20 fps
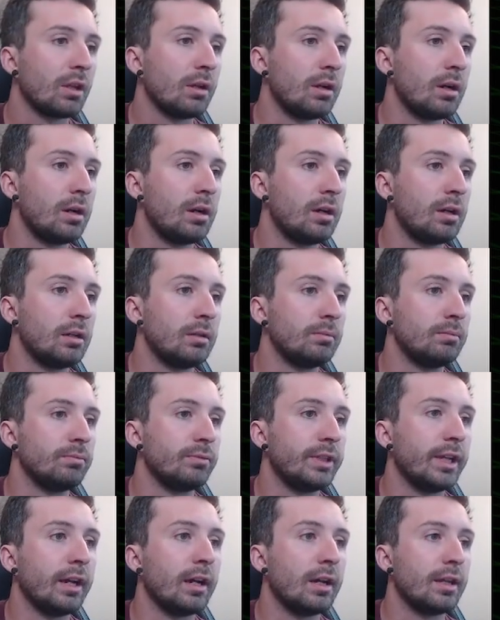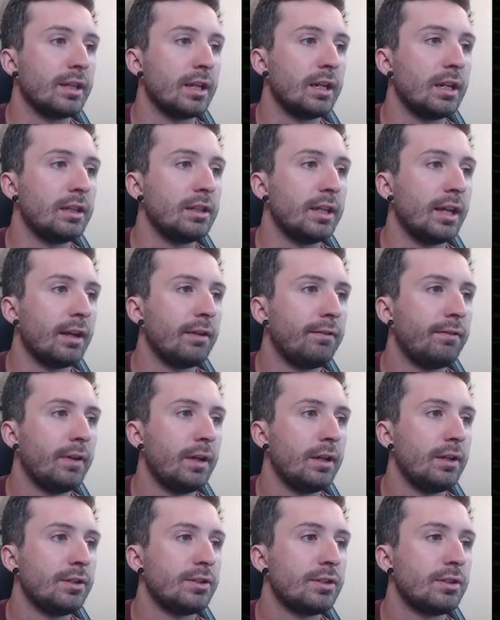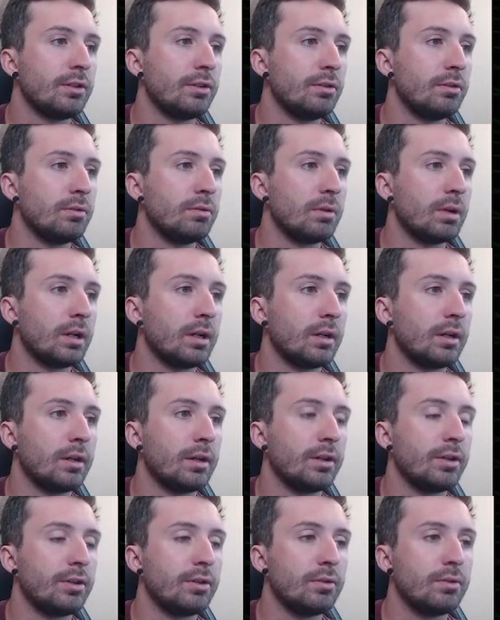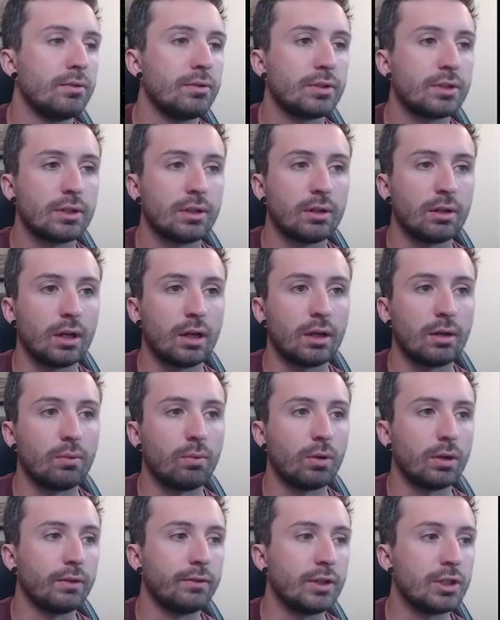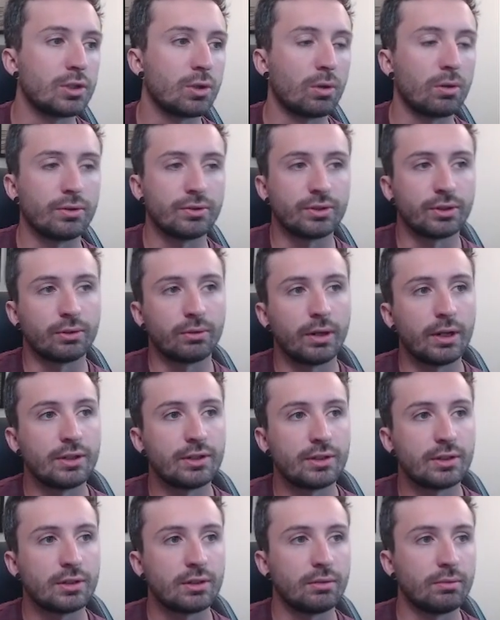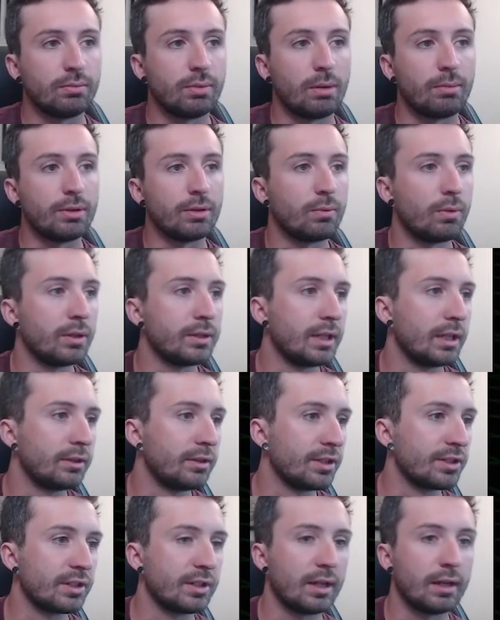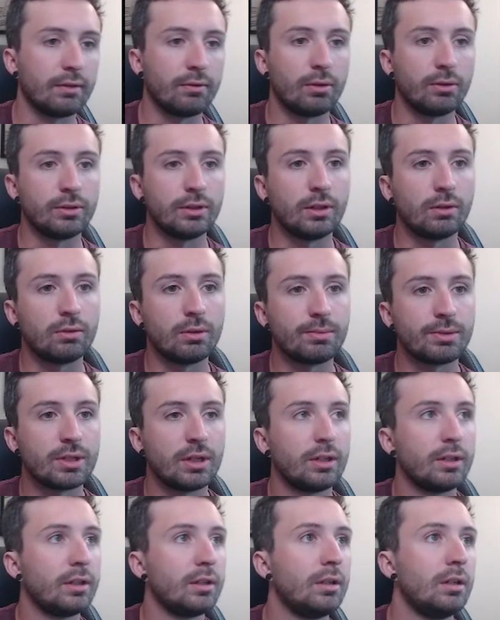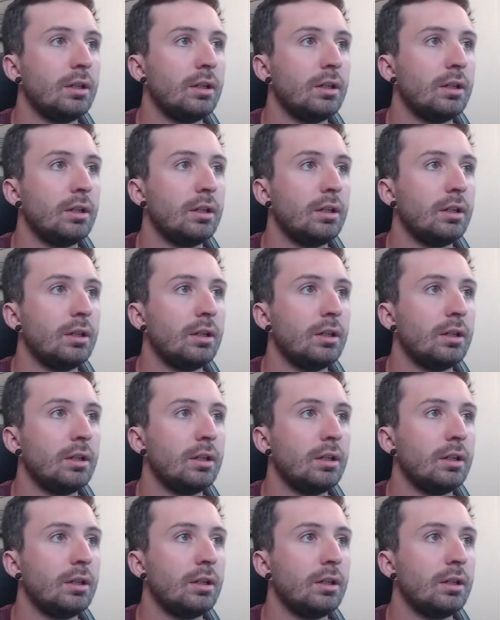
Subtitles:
Yeah, and then in the end phase, you use one of the Charles the Greats, probably the one that doesn't have all the equips on it.